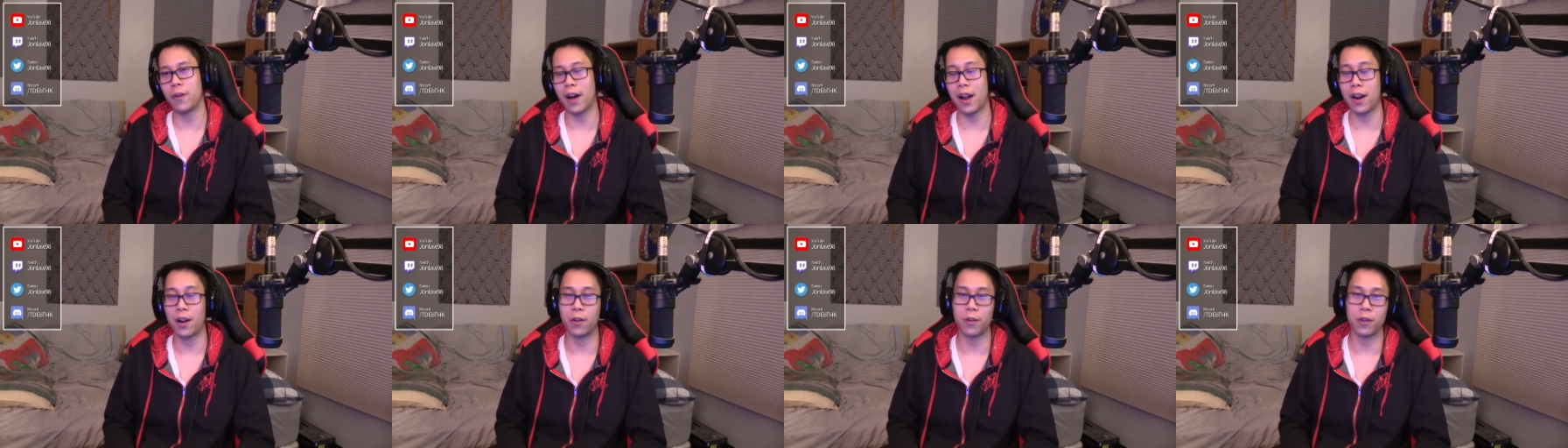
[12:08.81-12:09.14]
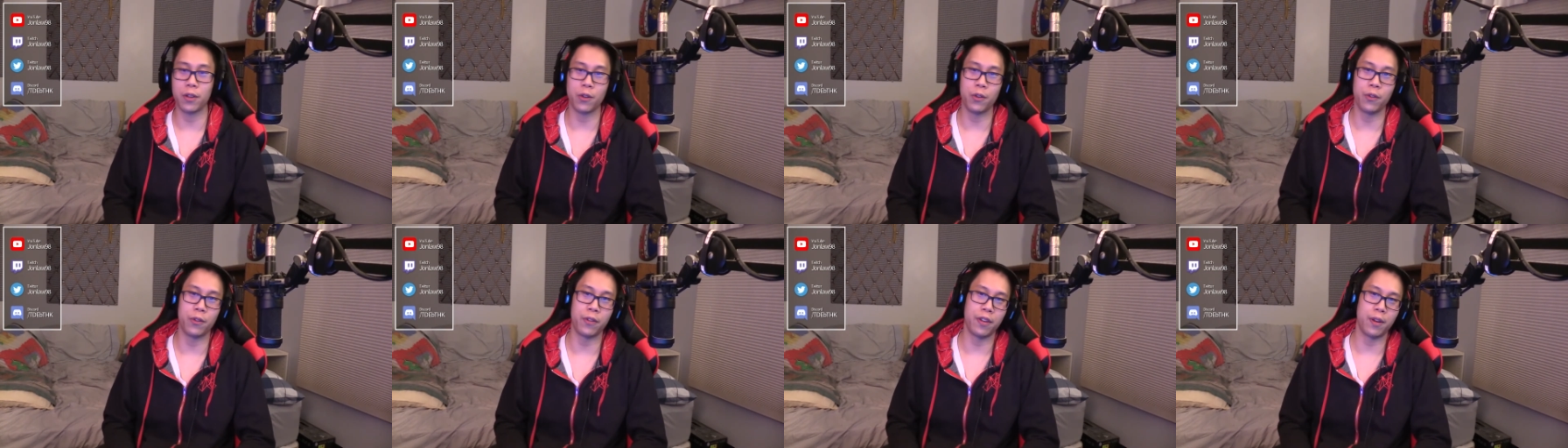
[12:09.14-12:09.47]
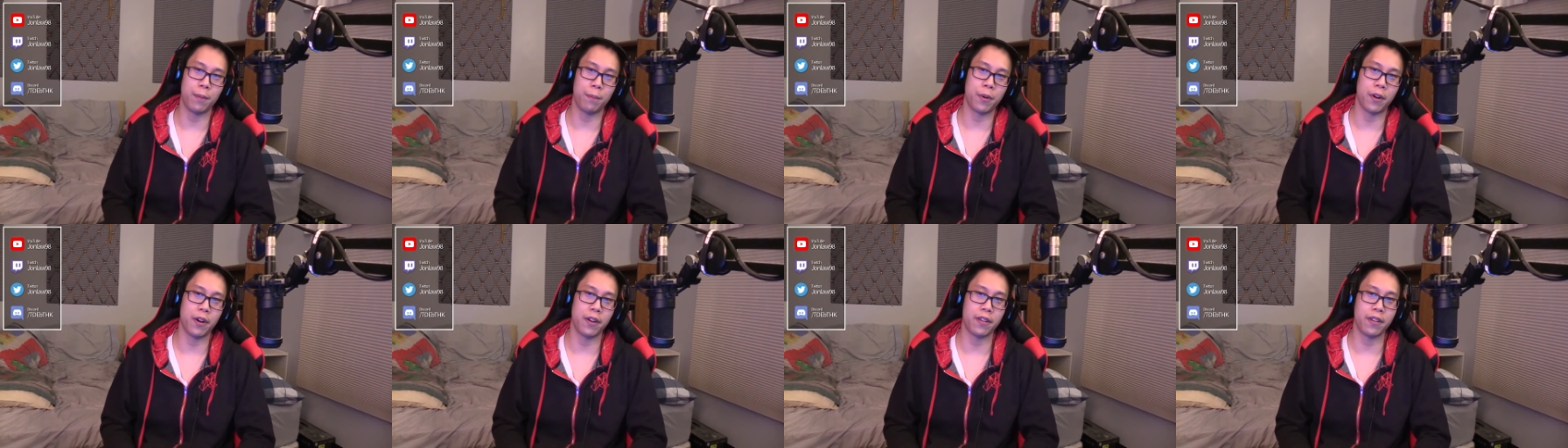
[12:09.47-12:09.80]
I don't use
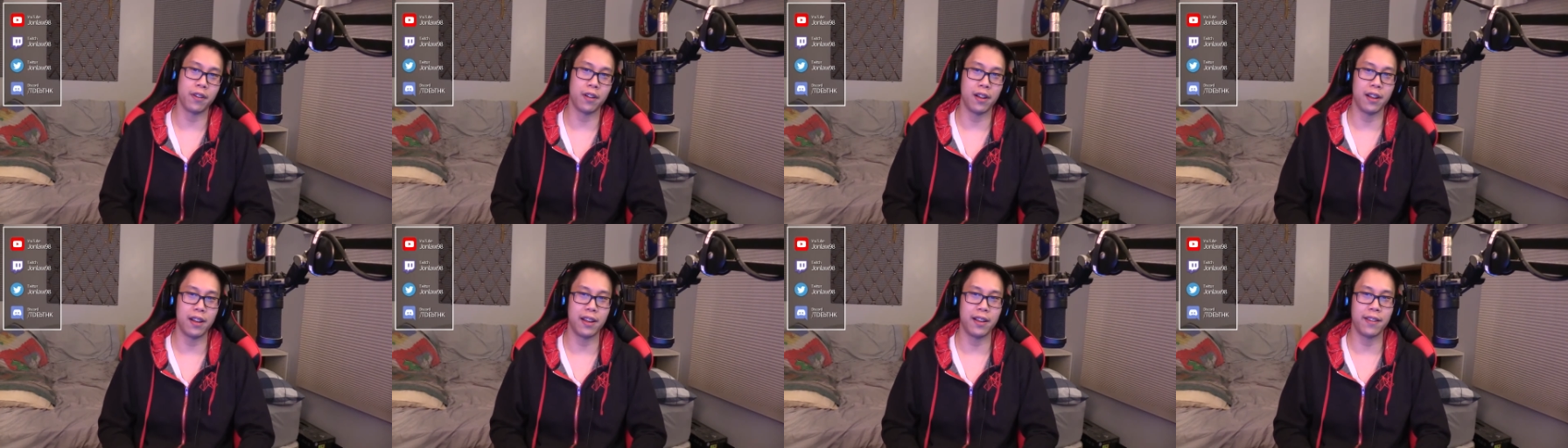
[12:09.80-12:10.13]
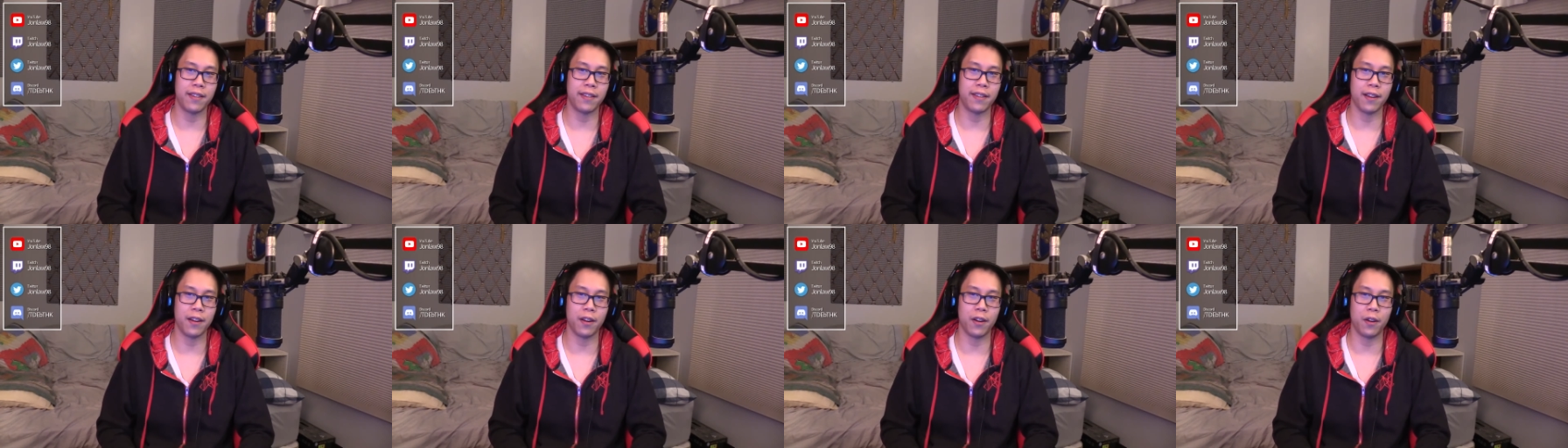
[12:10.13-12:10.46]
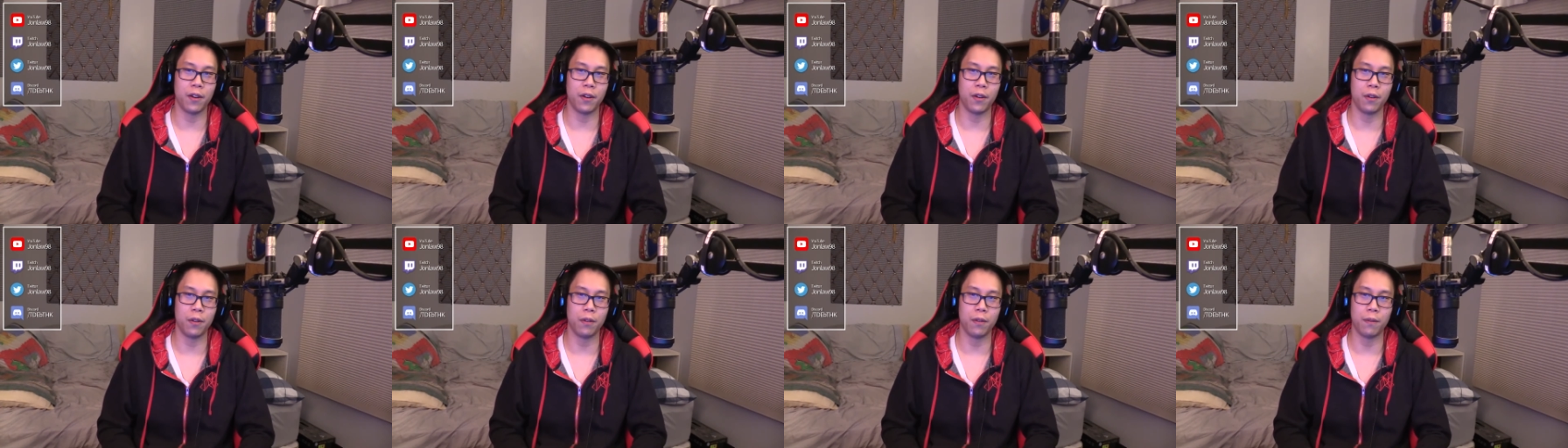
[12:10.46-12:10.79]
it personally,
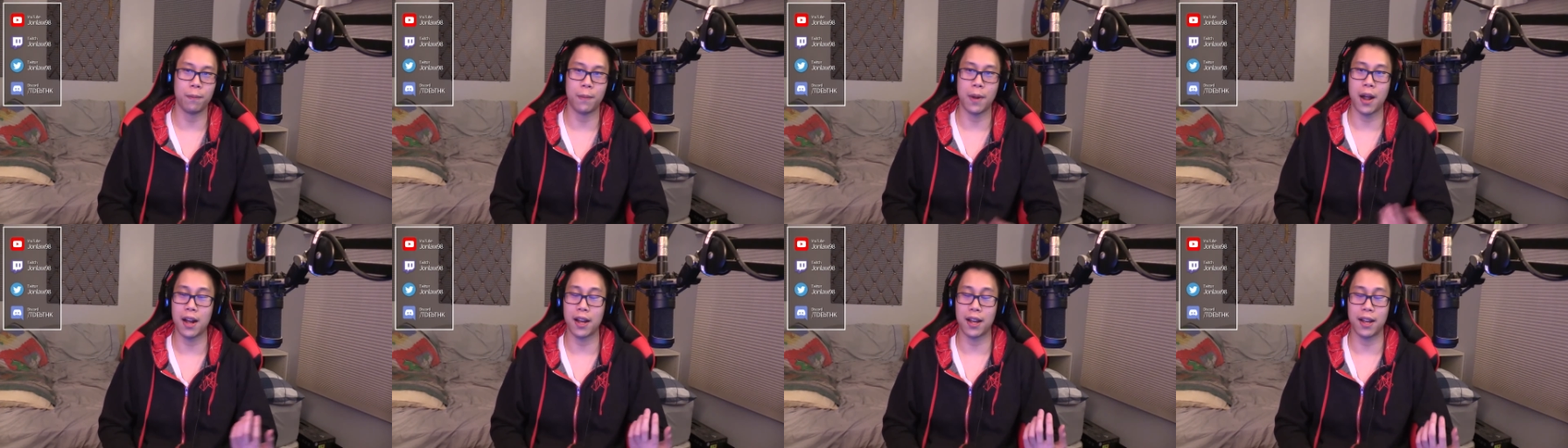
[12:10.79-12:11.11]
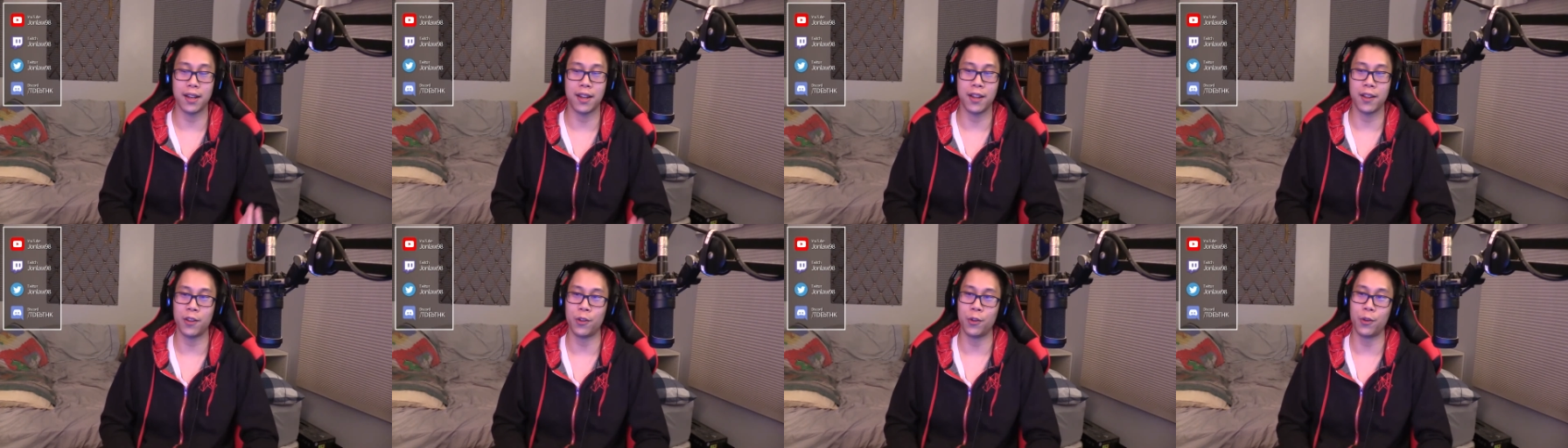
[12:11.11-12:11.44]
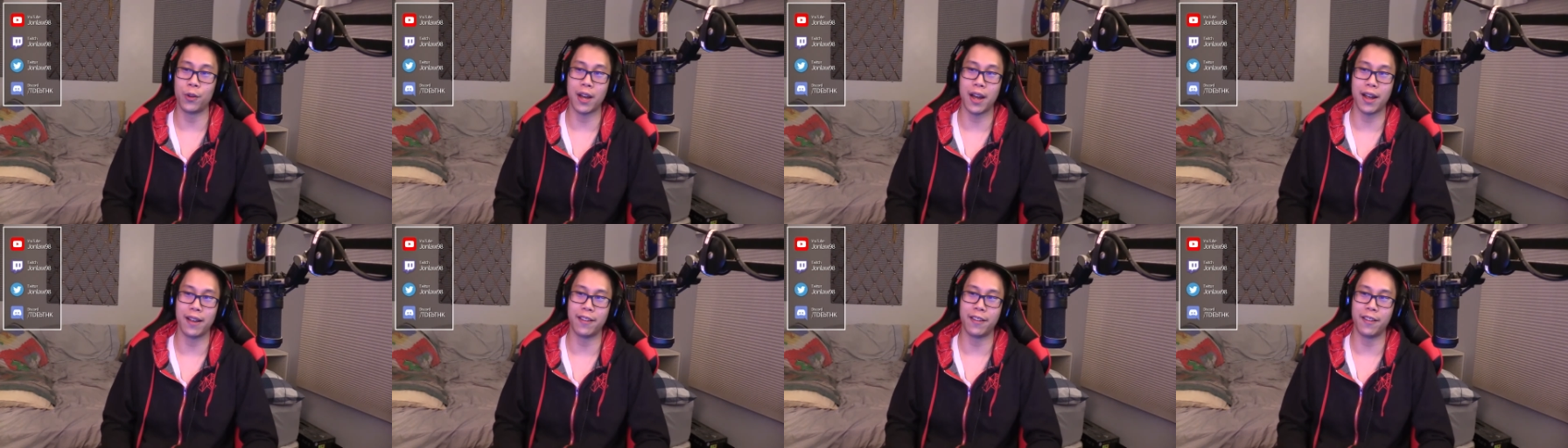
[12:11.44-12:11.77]
so I'm not going to tell you
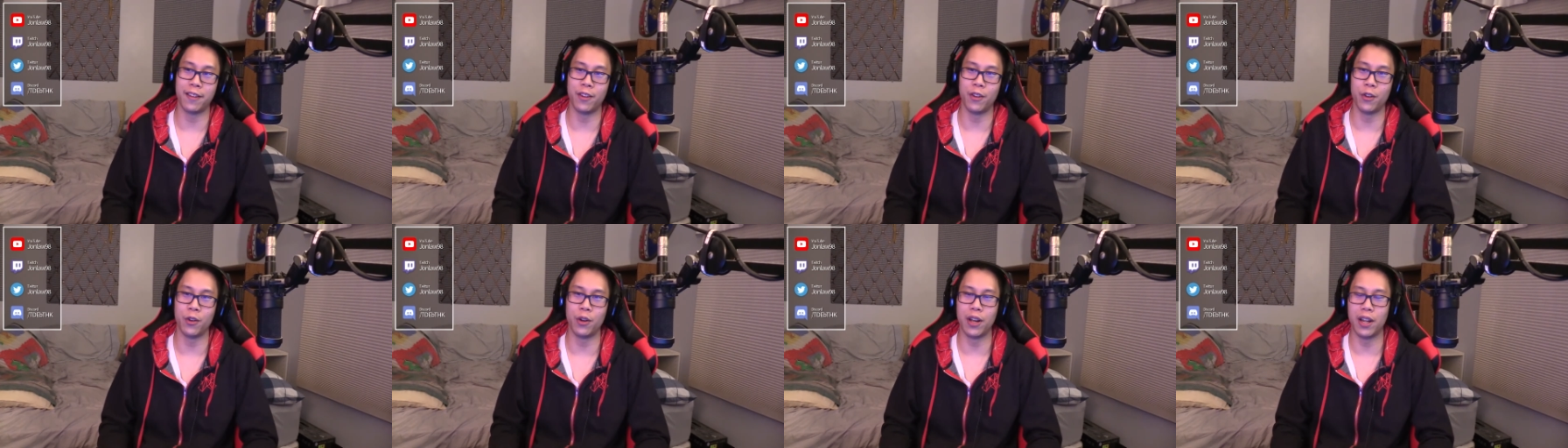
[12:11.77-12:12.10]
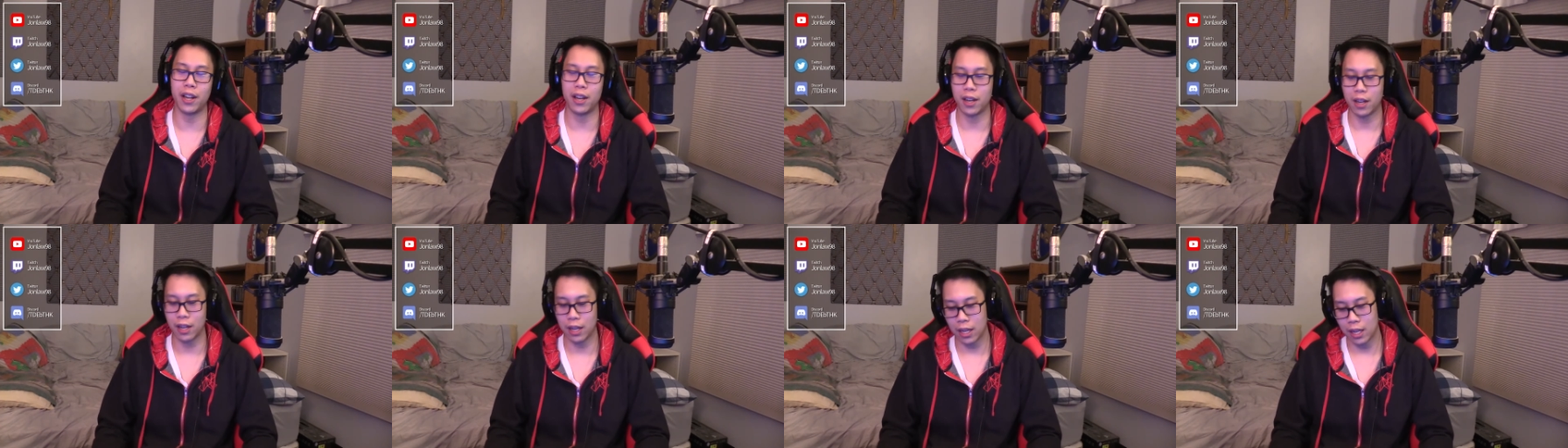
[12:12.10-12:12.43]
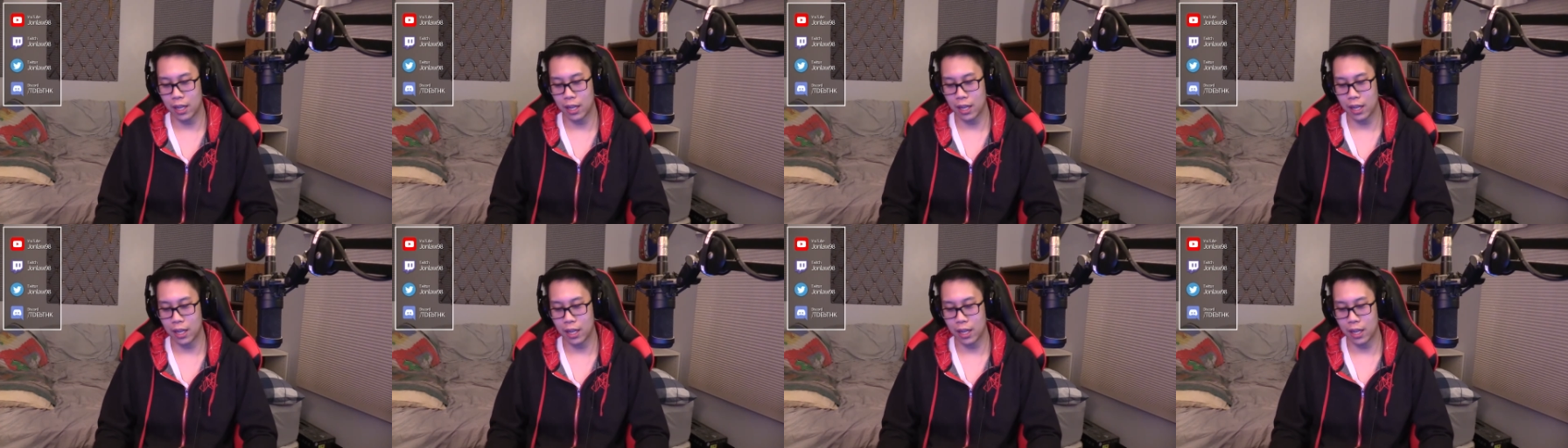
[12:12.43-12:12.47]
guys to do it.